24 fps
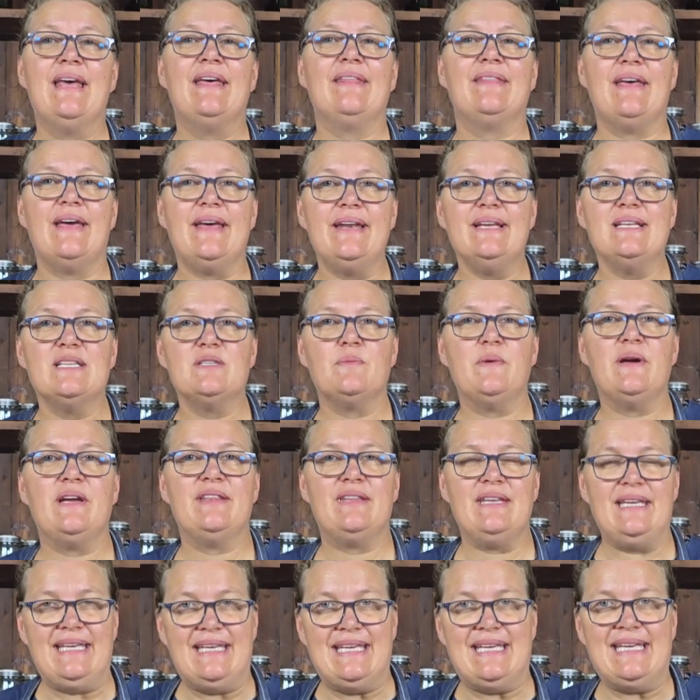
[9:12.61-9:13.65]
That is where
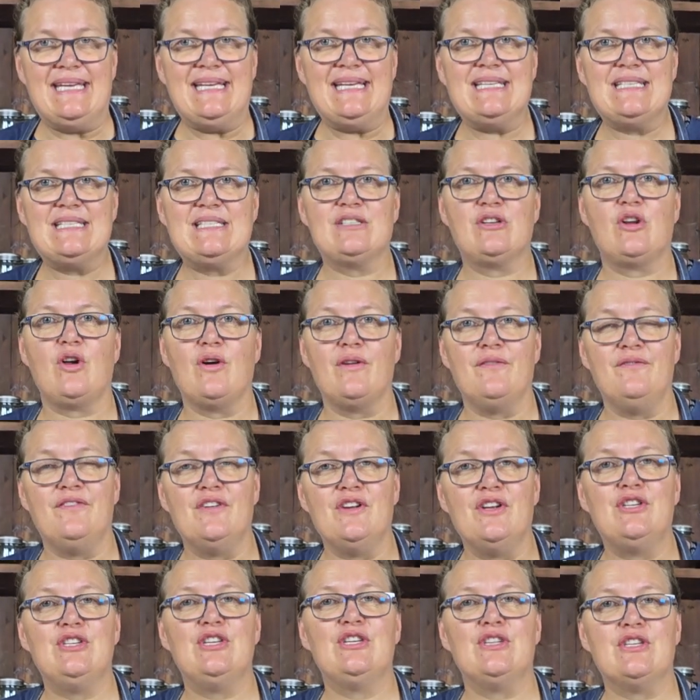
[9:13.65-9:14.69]
the yeast
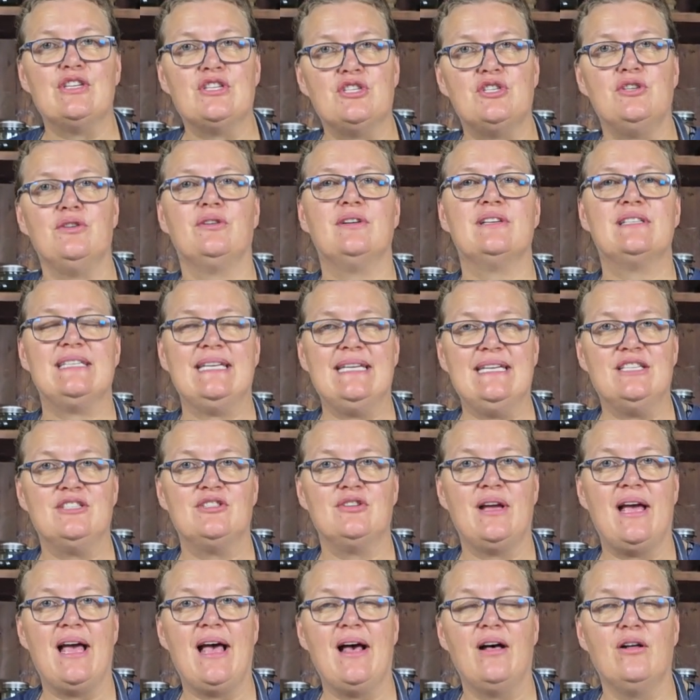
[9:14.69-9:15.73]
converted the sugars
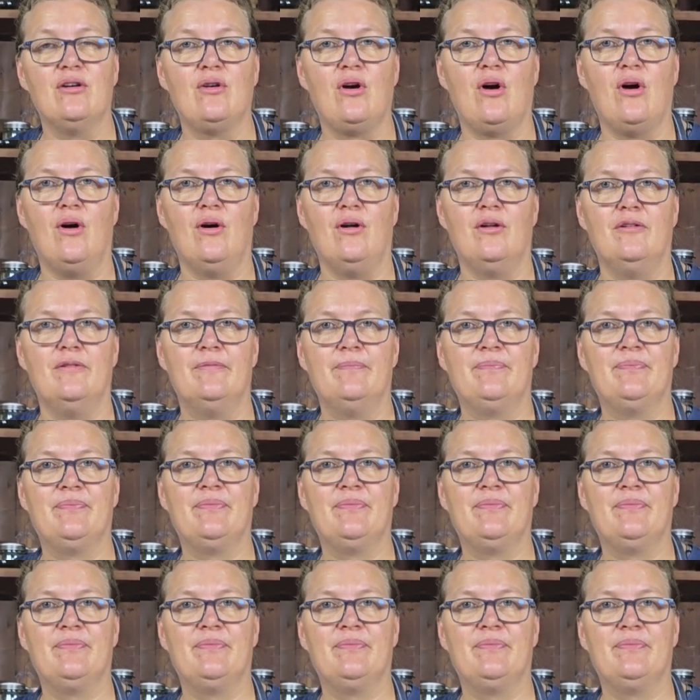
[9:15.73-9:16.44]
into alcohol.